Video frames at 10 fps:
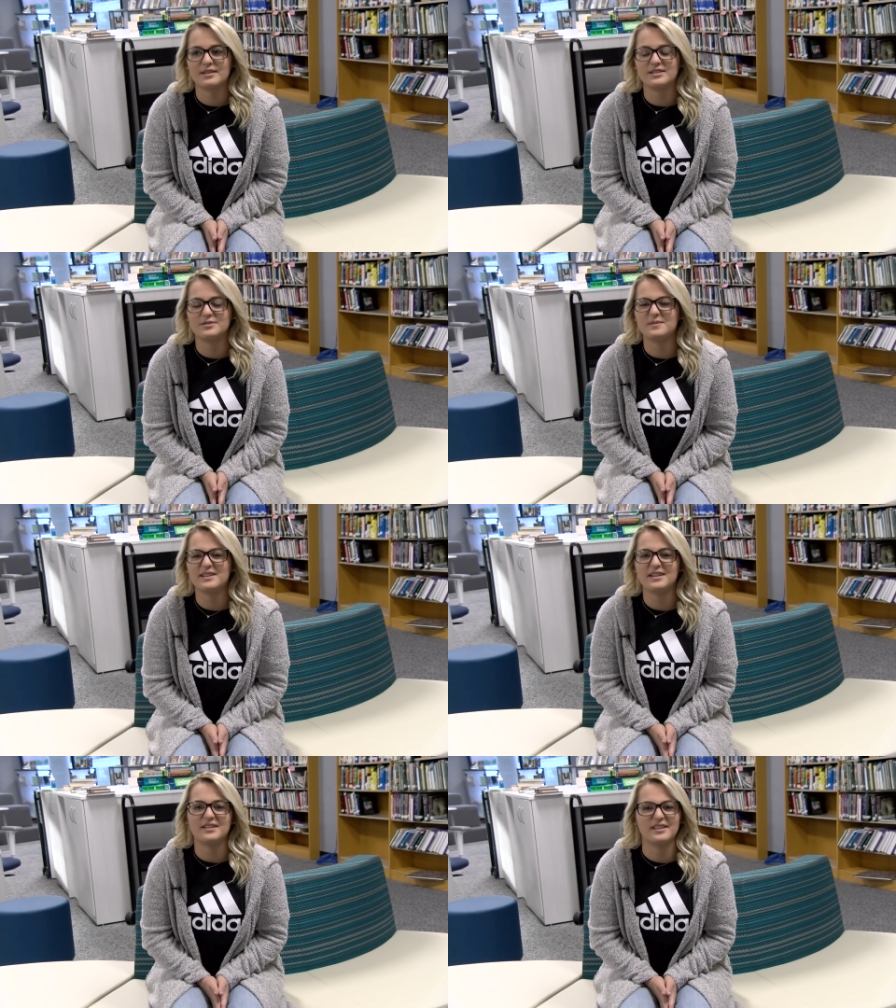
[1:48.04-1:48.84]
Just
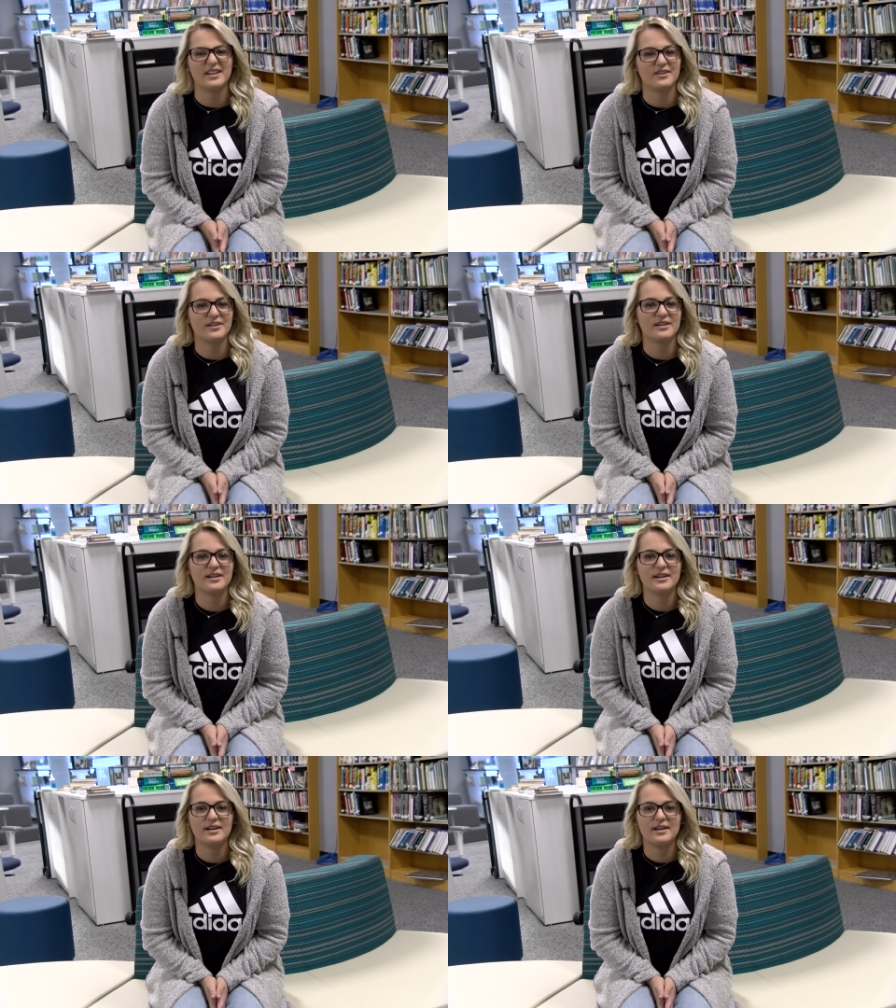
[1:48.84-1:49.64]
being a leader,
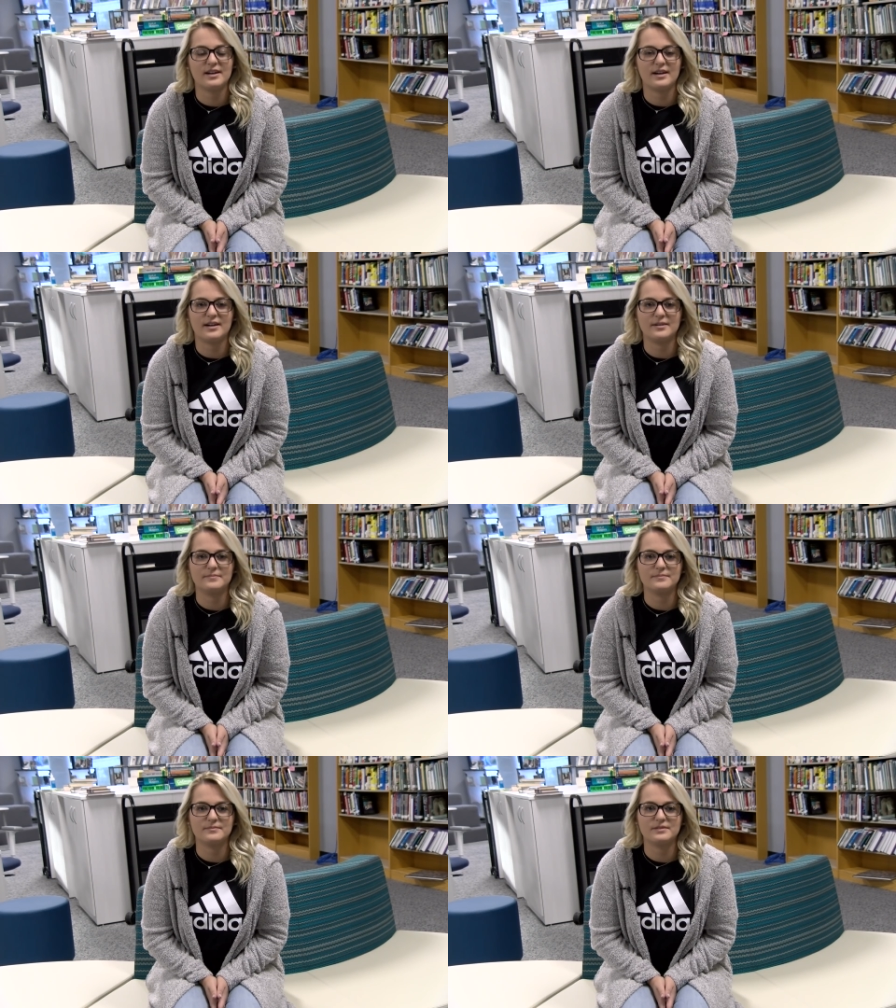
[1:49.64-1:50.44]
um,